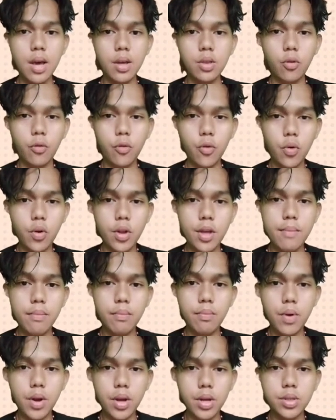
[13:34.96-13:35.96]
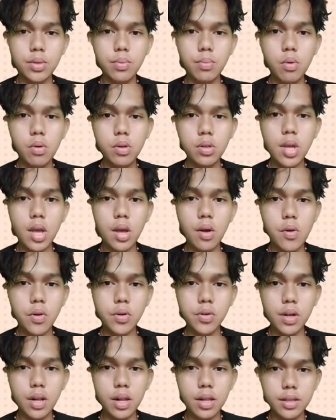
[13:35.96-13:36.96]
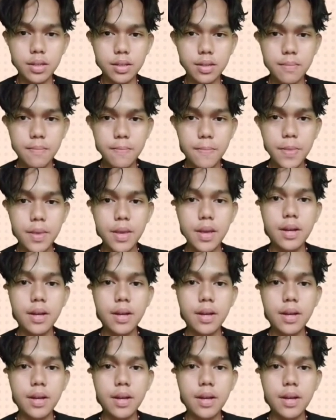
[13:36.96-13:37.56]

To fully embrace multiculturalism,